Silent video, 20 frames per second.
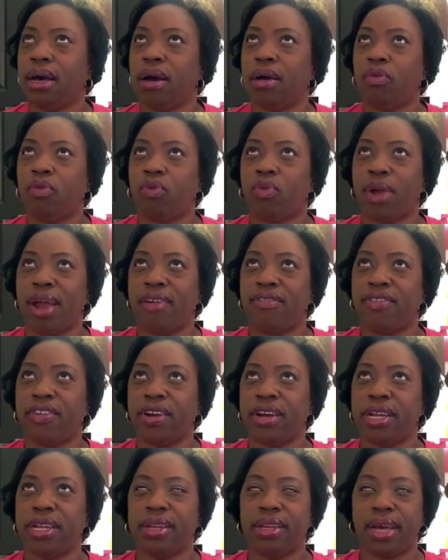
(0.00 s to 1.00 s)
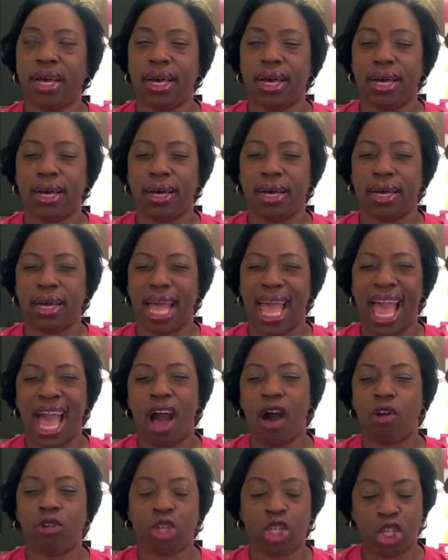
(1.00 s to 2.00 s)
Reverend
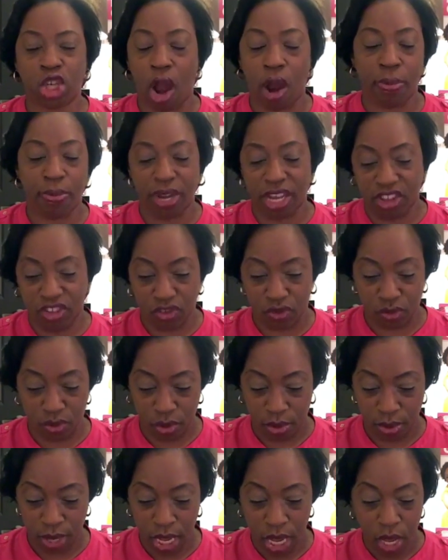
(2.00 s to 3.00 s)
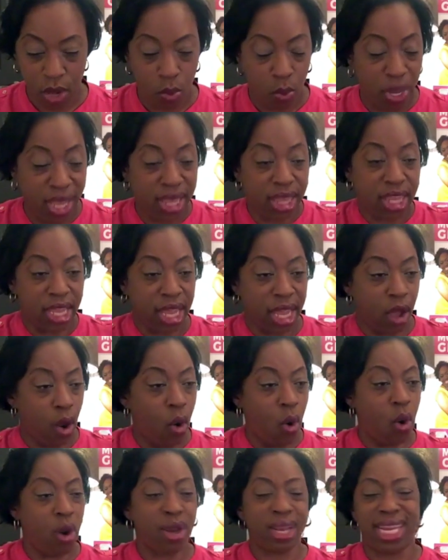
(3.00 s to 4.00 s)
Al Sharpton's group. We think,
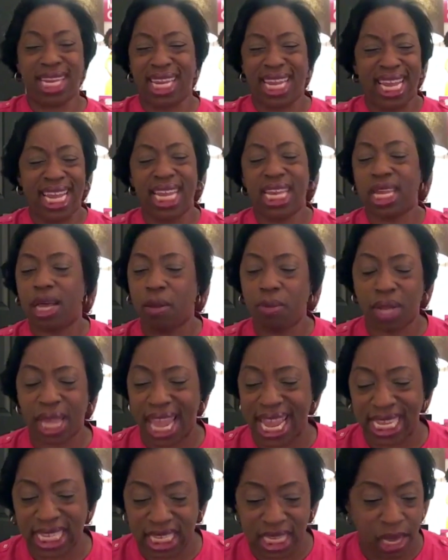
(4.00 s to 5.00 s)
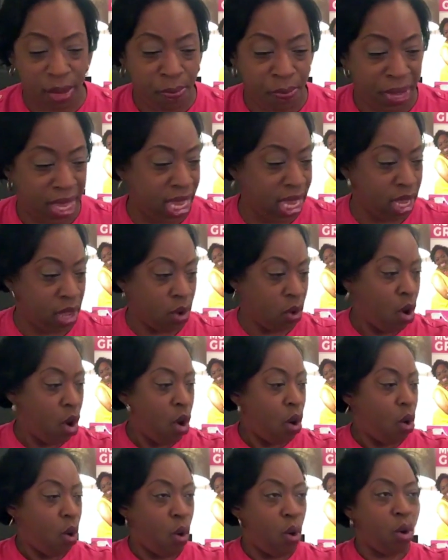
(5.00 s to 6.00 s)
or the NAACP,
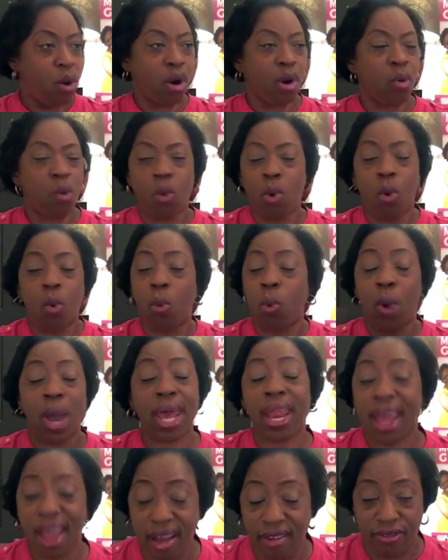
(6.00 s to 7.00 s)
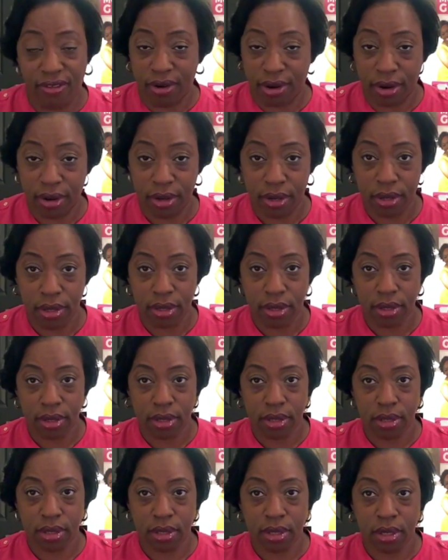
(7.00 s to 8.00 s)
or whatever.
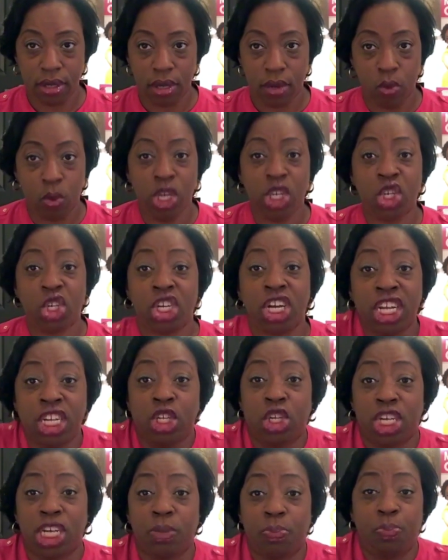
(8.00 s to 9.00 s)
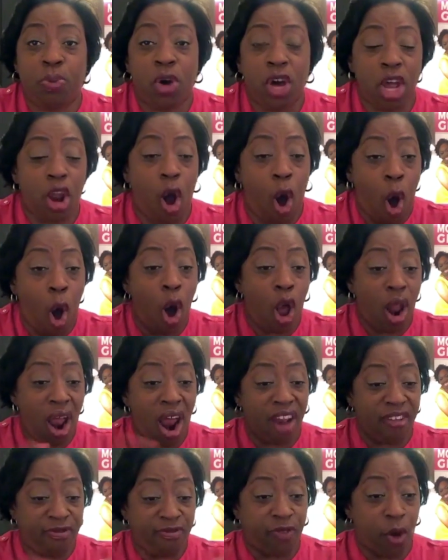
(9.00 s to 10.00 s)
We shouldn't just put all
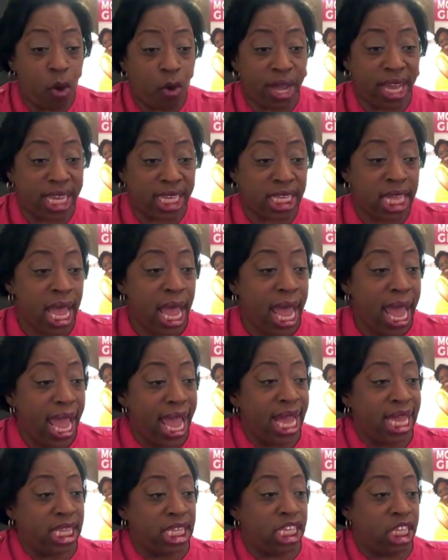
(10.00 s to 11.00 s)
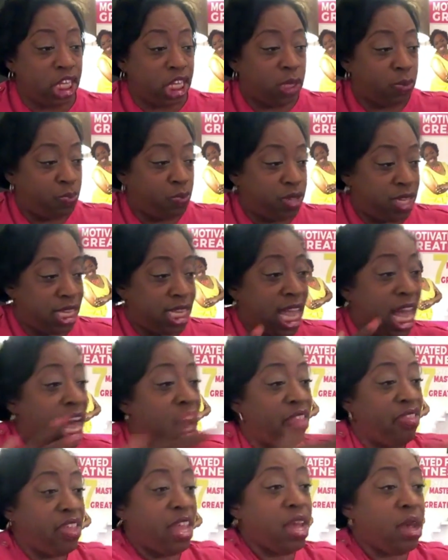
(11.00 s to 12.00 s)
our focus and just
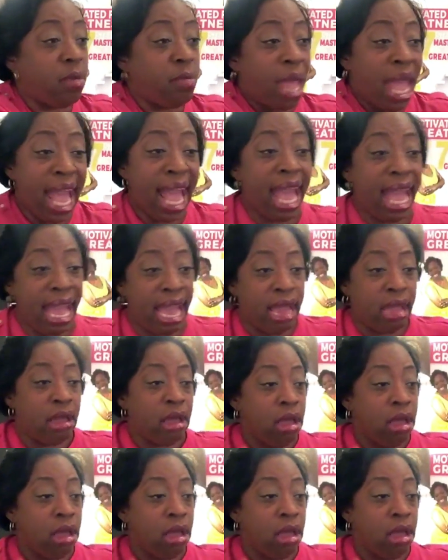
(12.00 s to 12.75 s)
tell them, hey,